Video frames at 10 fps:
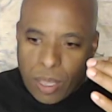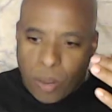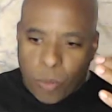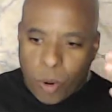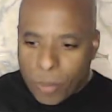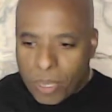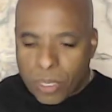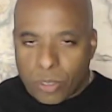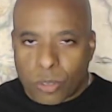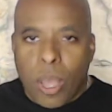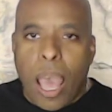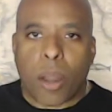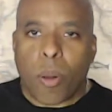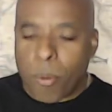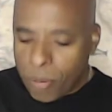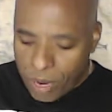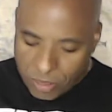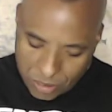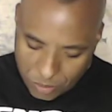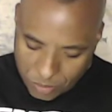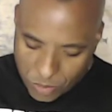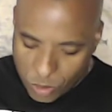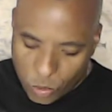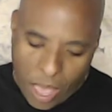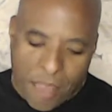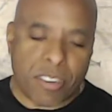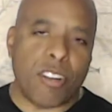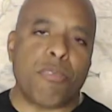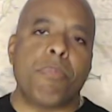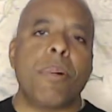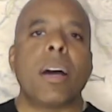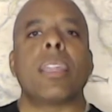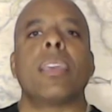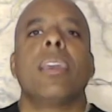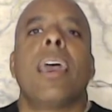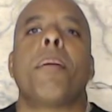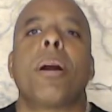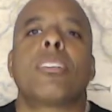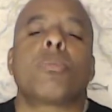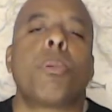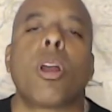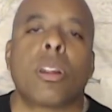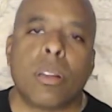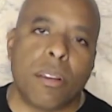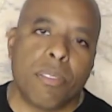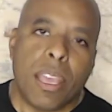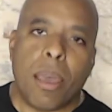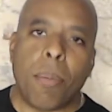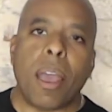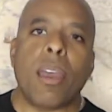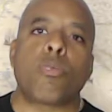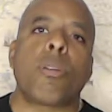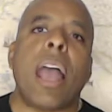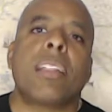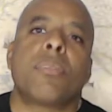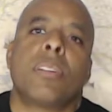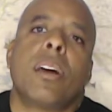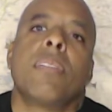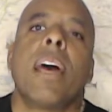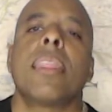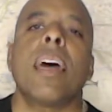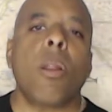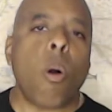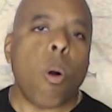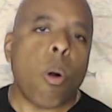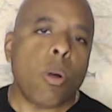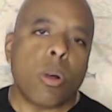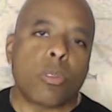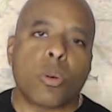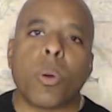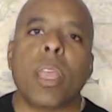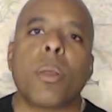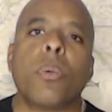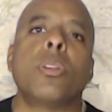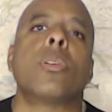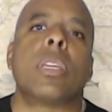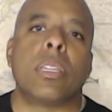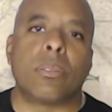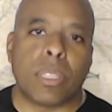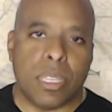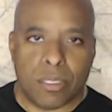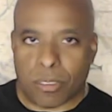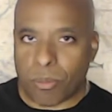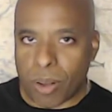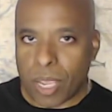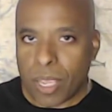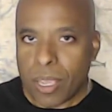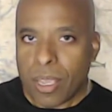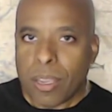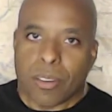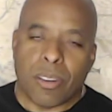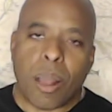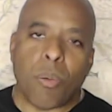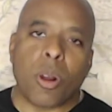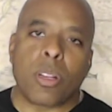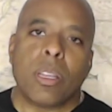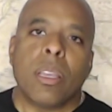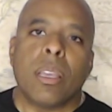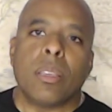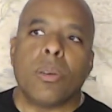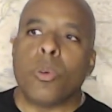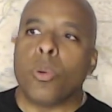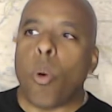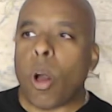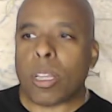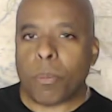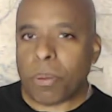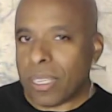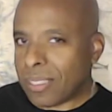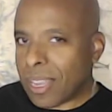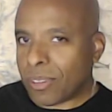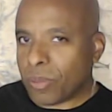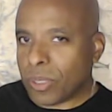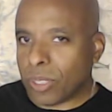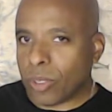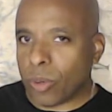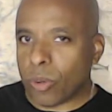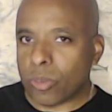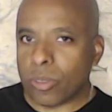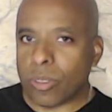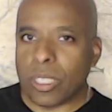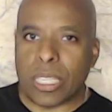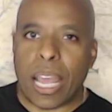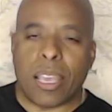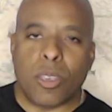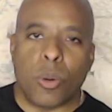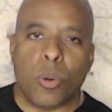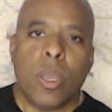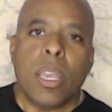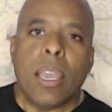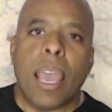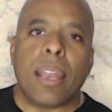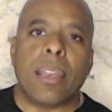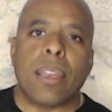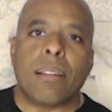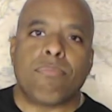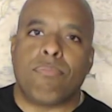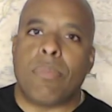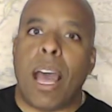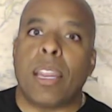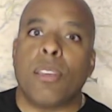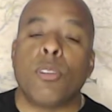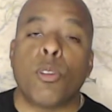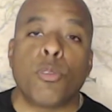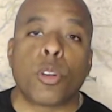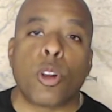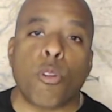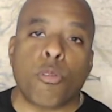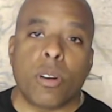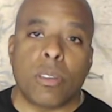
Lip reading: what am I going to do? How do I impress them? Do I have enough money? Am I smart enough? Am I attractive enough? That all goes away when you're in a relationship, right? You're not worried. You walk in a place, and that's when the girls are looking at you, and not even if your girlfriend or